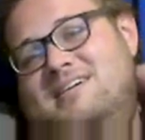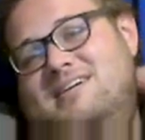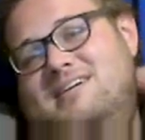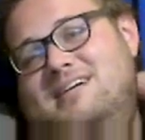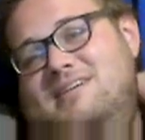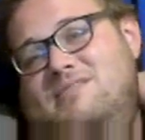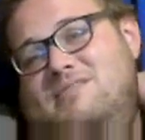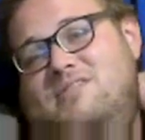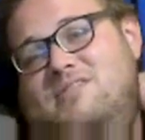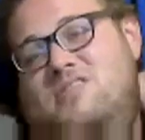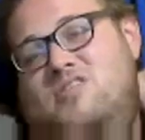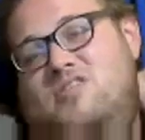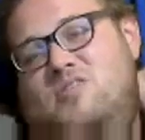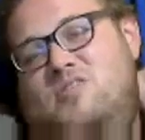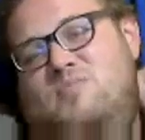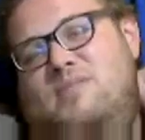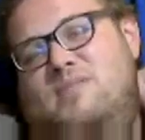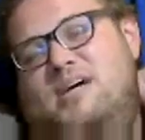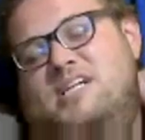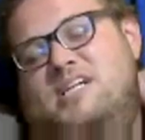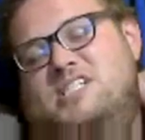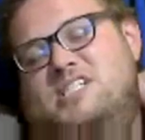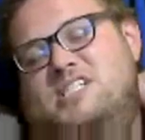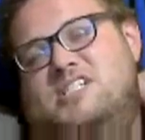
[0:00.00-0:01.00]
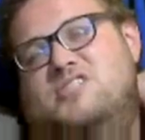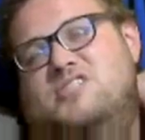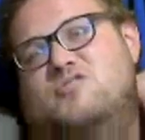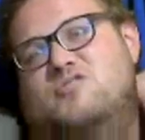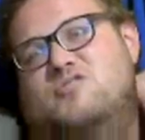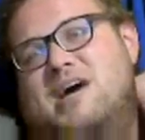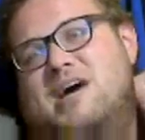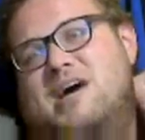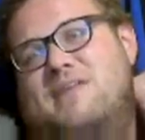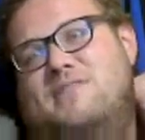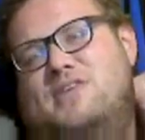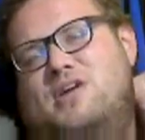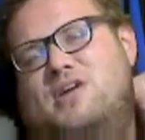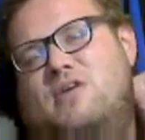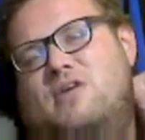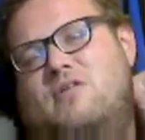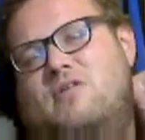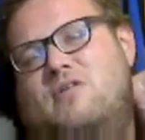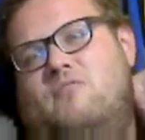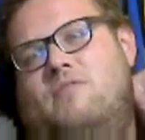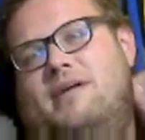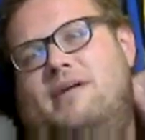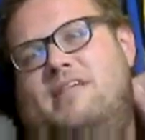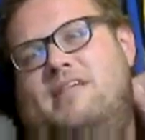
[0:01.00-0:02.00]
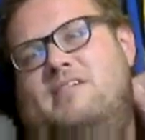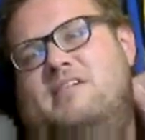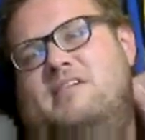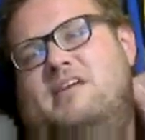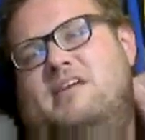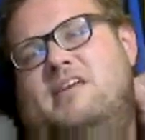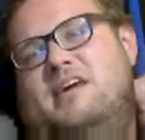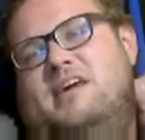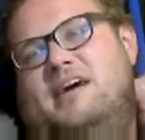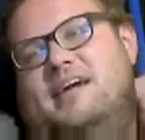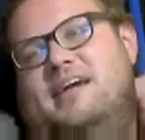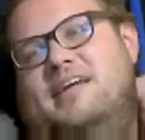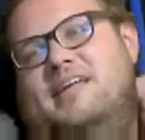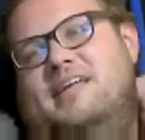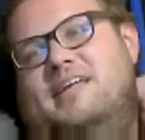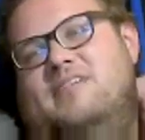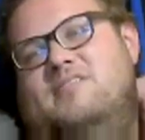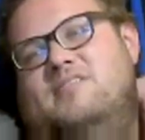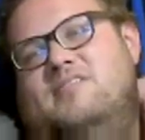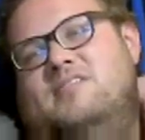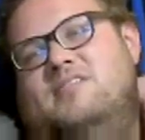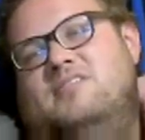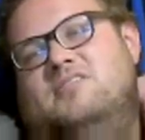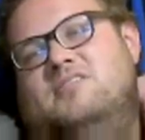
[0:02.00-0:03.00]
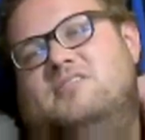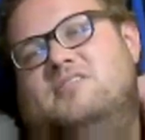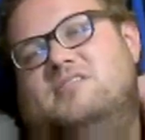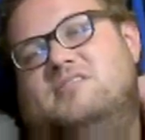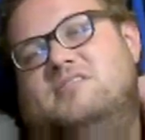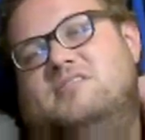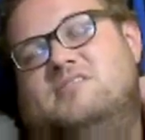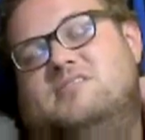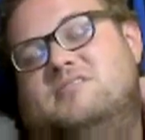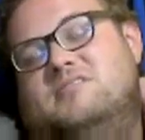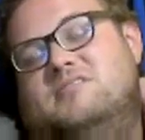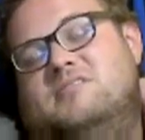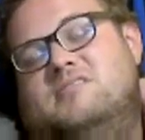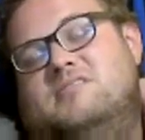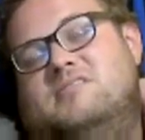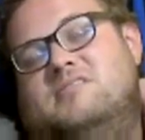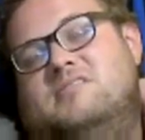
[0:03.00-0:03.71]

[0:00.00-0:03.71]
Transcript: It was too much just driving there on a Wednesday night and then just.